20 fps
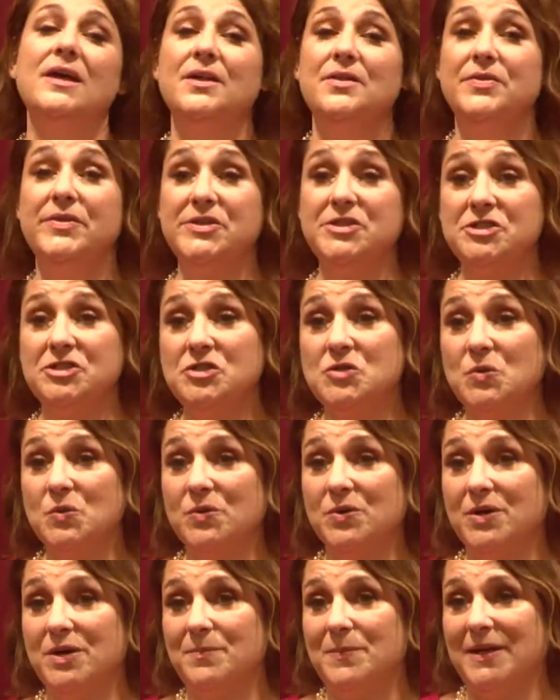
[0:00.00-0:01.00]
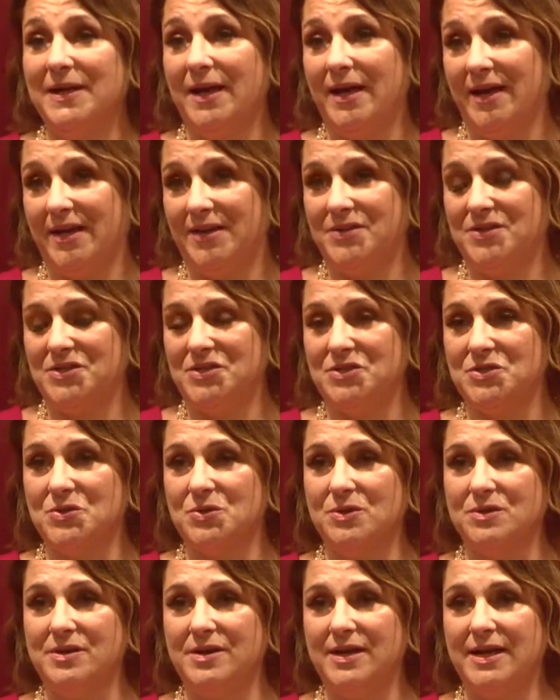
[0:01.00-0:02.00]
the story behind the
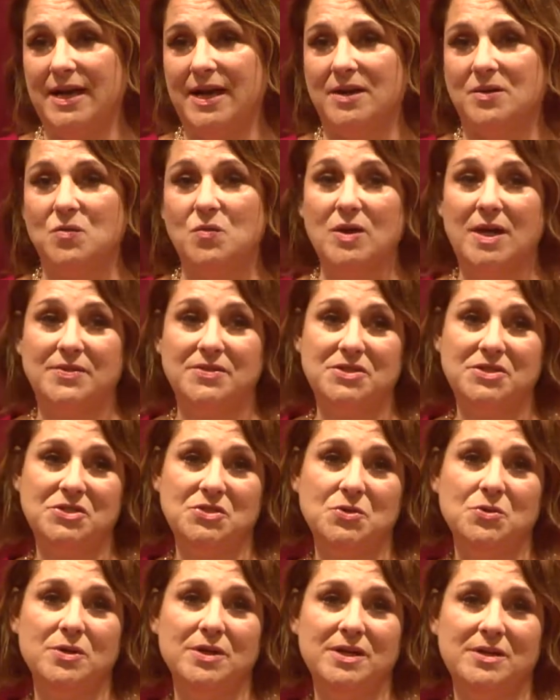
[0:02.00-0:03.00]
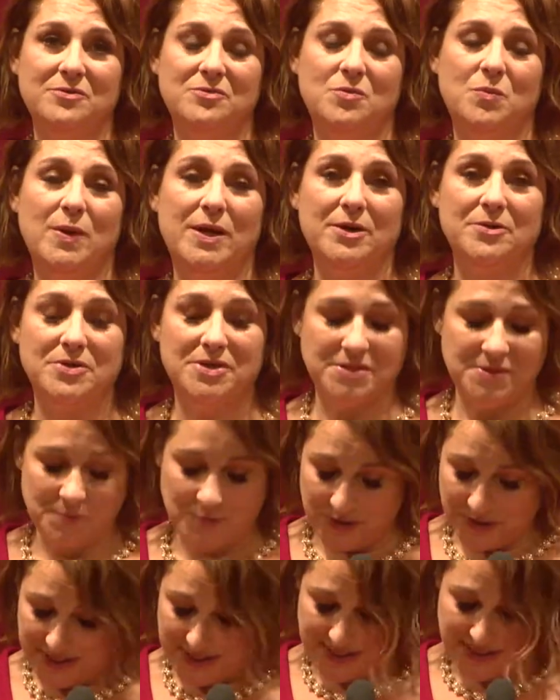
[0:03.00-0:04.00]
story and the story of where this
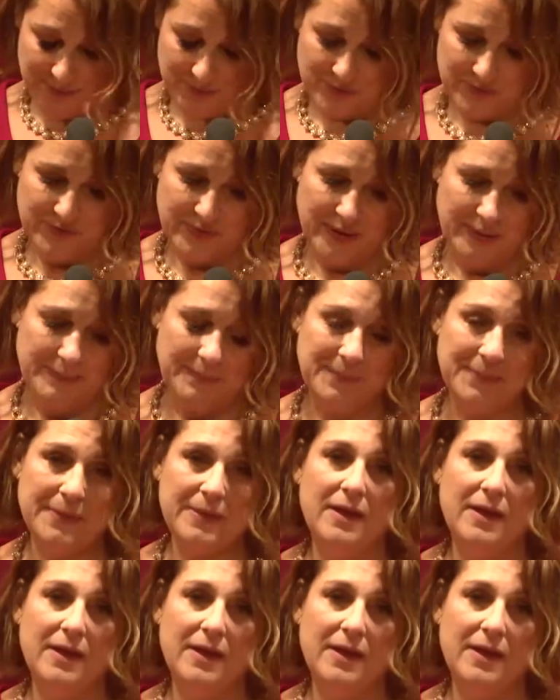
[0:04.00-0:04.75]
book came from.